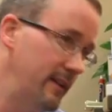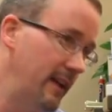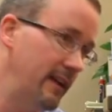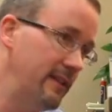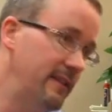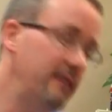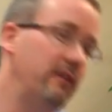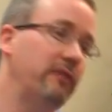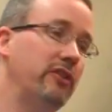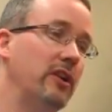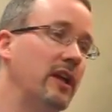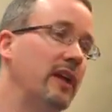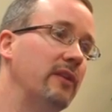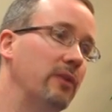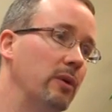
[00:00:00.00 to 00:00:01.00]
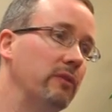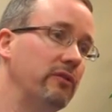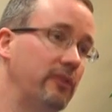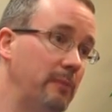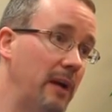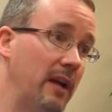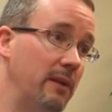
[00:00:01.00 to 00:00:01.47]
dentist. Even if you're not
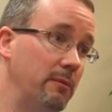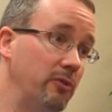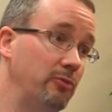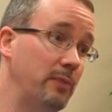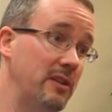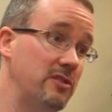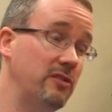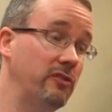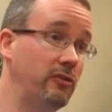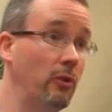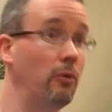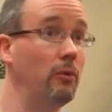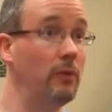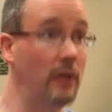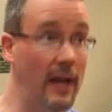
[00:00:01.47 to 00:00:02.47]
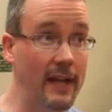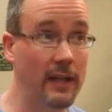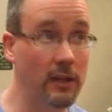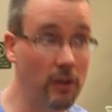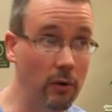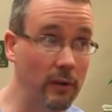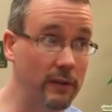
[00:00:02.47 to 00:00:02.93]
nervous about it, most patients don't
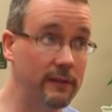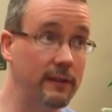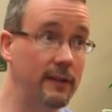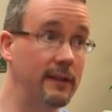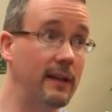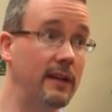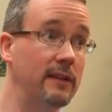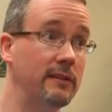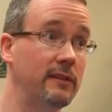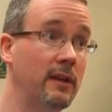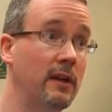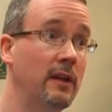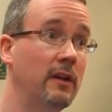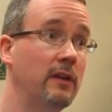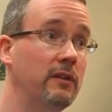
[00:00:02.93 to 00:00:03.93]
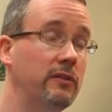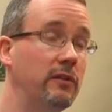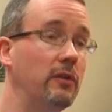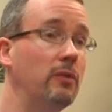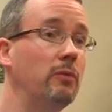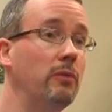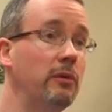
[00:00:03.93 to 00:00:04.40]
like going to the dentist.
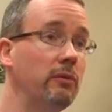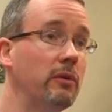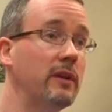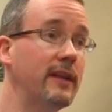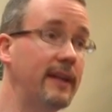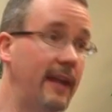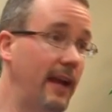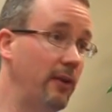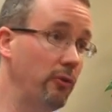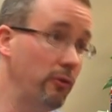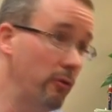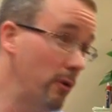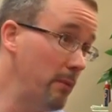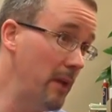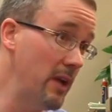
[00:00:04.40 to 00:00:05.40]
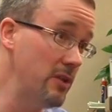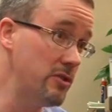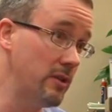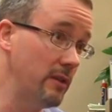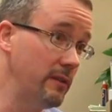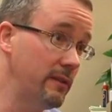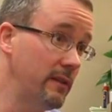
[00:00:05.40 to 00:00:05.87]
So we really cater to our
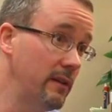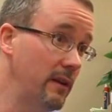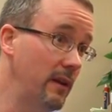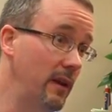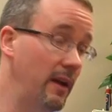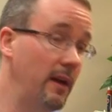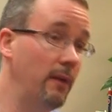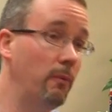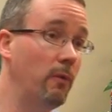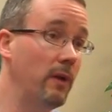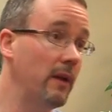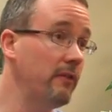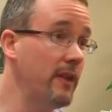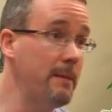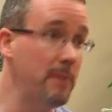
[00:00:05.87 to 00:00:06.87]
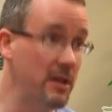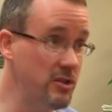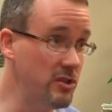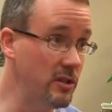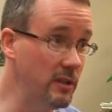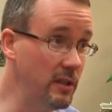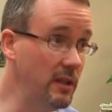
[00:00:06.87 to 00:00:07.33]
patients. And whatever that
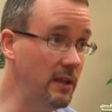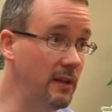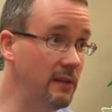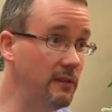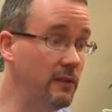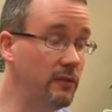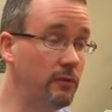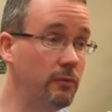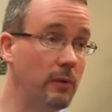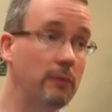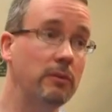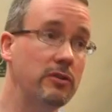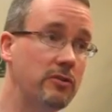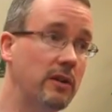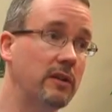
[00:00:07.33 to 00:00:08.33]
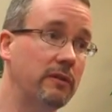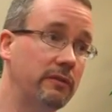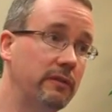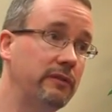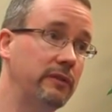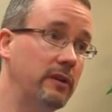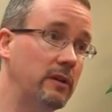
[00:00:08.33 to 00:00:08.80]
patient needs is what we try to
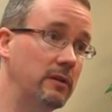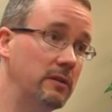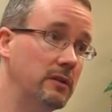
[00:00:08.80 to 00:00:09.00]
fulfill.